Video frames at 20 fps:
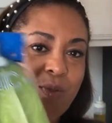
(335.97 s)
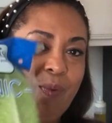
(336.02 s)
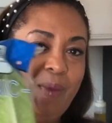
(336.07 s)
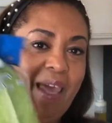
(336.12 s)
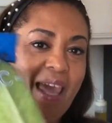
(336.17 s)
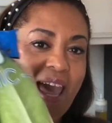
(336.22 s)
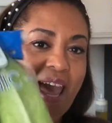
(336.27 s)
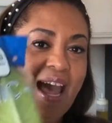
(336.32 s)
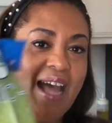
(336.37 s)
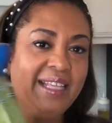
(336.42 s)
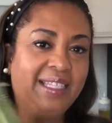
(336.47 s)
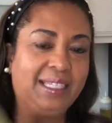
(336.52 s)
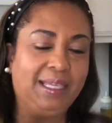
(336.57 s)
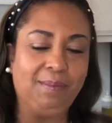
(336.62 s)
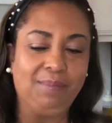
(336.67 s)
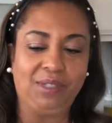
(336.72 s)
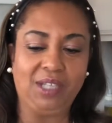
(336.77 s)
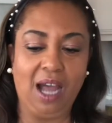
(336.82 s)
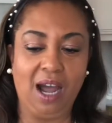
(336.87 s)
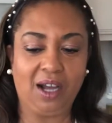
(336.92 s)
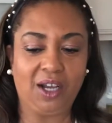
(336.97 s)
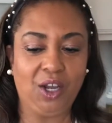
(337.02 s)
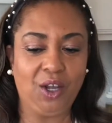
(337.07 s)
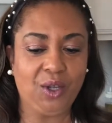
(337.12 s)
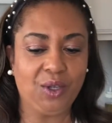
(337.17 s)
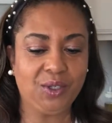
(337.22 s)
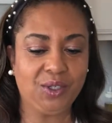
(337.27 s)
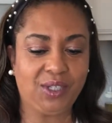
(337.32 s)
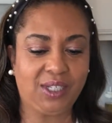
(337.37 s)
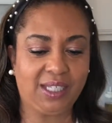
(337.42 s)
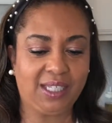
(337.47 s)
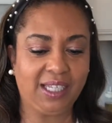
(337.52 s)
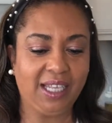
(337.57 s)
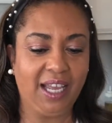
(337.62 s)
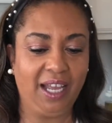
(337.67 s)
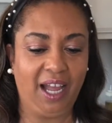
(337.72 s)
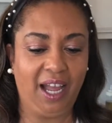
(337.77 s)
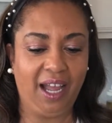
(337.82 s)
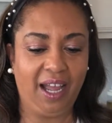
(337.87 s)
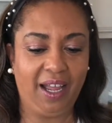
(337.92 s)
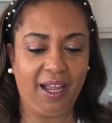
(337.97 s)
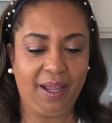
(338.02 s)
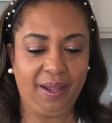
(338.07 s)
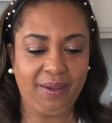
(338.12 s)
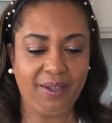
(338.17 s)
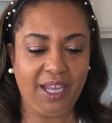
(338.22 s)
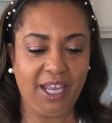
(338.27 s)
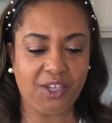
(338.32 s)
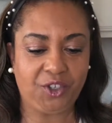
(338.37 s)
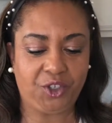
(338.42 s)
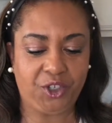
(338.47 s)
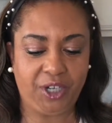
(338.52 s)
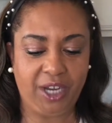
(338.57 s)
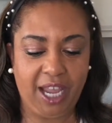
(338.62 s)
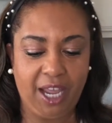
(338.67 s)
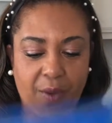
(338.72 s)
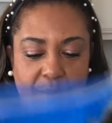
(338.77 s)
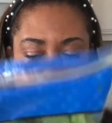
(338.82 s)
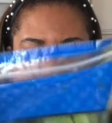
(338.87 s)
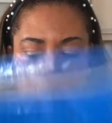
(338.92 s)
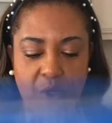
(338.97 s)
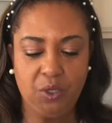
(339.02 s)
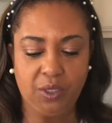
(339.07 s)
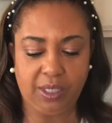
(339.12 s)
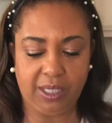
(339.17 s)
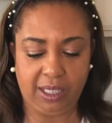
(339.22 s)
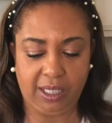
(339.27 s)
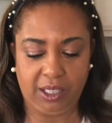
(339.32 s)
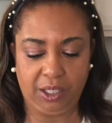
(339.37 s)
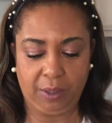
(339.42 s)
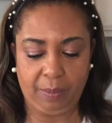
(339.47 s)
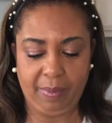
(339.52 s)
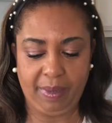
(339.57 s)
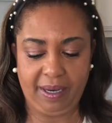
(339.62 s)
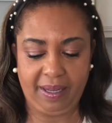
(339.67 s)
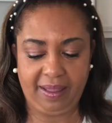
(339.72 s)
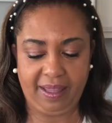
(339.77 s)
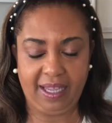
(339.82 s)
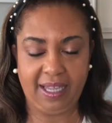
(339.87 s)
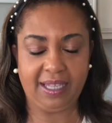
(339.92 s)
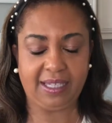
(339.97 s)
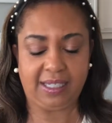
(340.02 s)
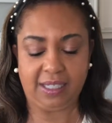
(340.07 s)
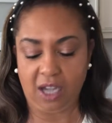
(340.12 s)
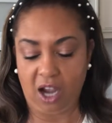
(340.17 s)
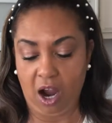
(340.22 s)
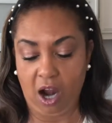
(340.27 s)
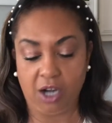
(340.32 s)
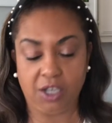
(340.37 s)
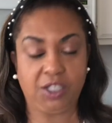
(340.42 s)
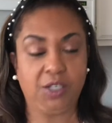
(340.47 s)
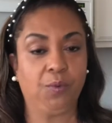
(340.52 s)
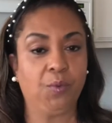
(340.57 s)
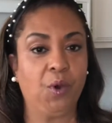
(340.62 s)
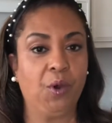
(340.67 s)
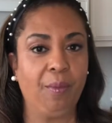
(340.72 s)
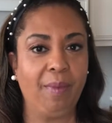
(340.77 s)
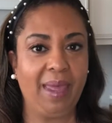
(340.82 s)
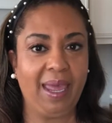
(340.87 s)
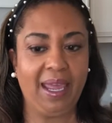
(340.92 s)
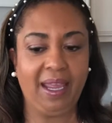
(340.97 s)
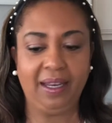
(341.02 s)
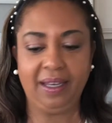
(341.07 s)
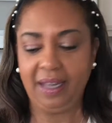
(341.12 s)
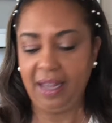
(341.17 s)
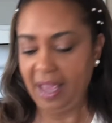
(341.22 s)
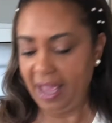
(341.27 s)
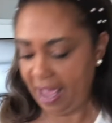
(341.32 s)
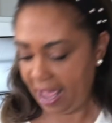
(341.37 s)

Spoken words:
We had some tacos yesterday. We used a little bit of this, hearts of romaine.